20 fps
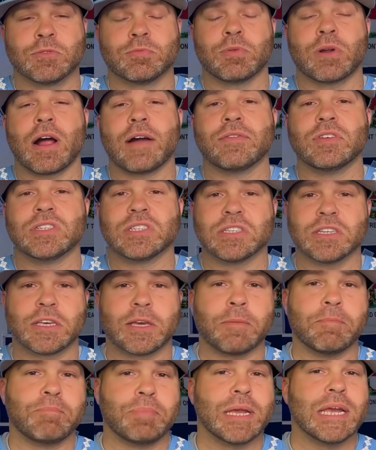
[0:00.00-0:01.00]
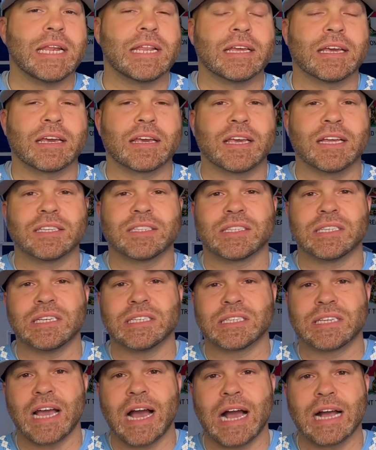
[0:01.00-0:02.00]
but obviously competing against
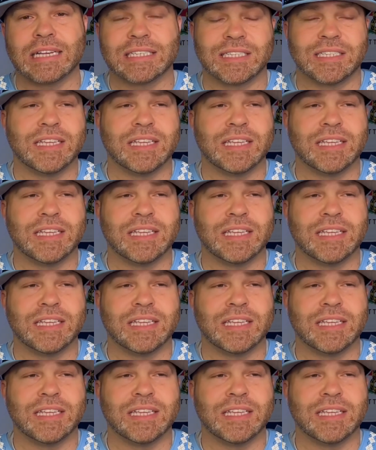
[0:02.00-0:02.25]
these guys